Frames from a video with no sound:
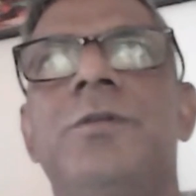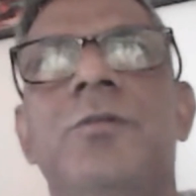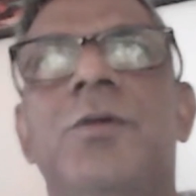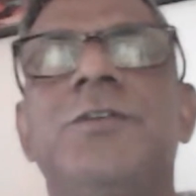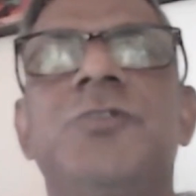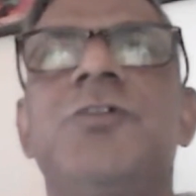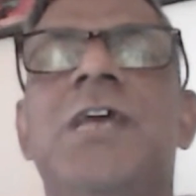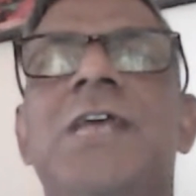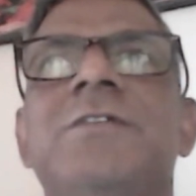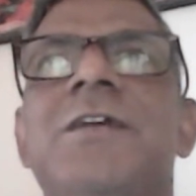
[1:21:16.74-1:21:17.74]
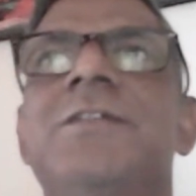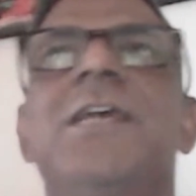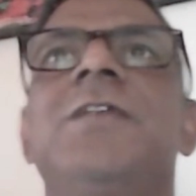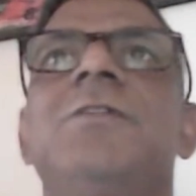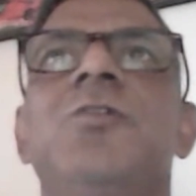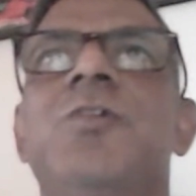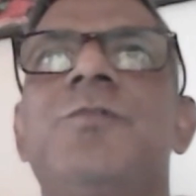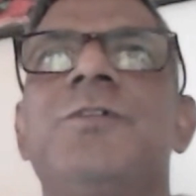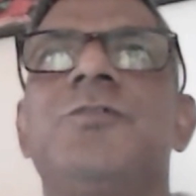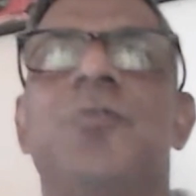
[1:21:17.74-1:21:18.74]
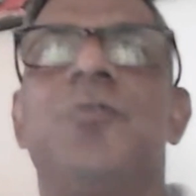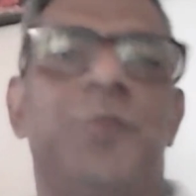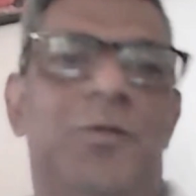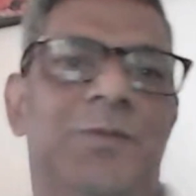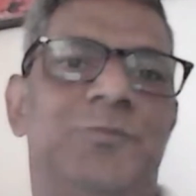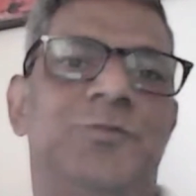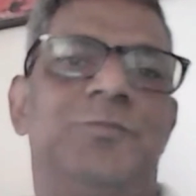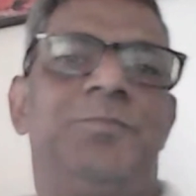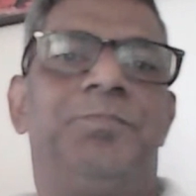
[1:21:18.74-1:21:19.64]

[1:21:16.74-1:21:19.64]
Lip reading: once you realize that, then you can fix your own problems.